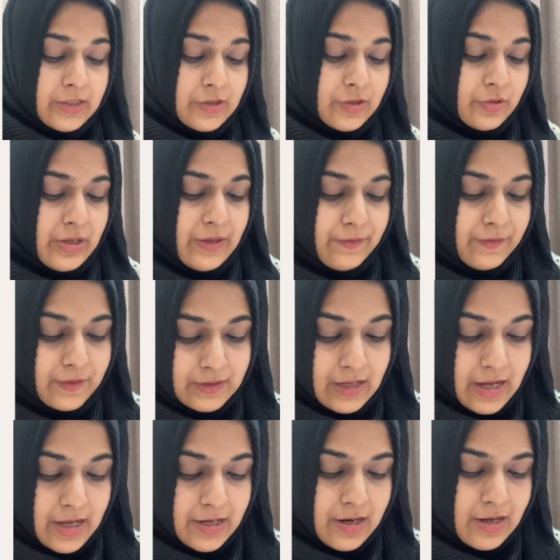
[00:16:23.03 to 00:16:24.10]
So if
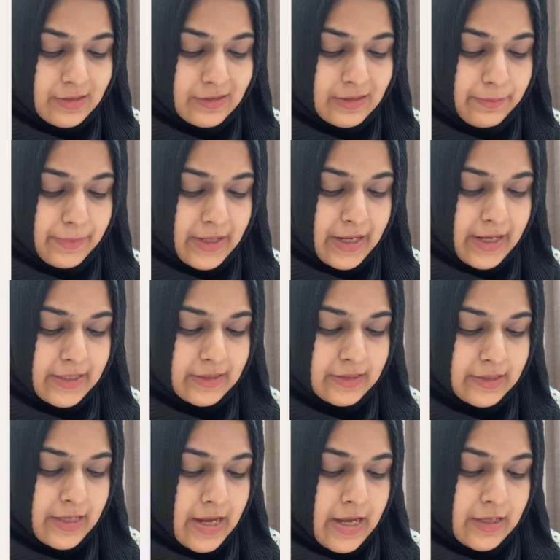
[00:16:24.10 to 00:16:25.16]
Sarah supplies,